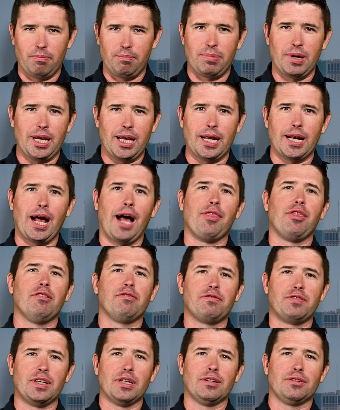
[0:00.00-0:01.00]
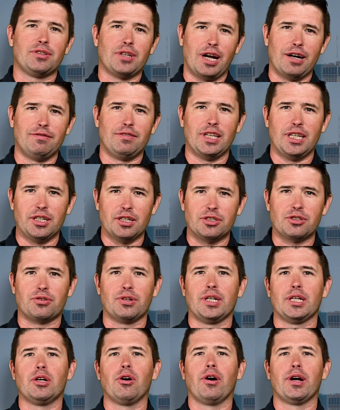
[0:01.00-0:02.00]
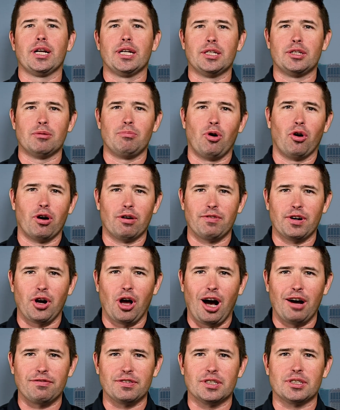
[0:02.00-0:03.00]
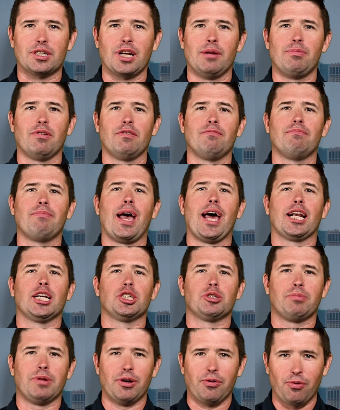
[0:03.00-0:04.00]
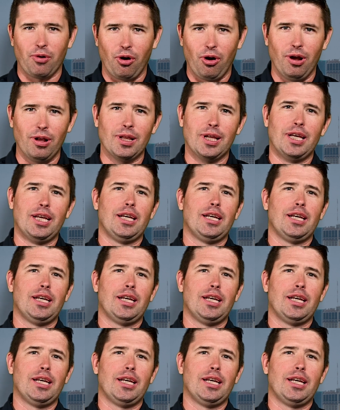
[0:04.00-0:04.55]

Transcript: being on the field side of the industry, going into more of an office type of management role.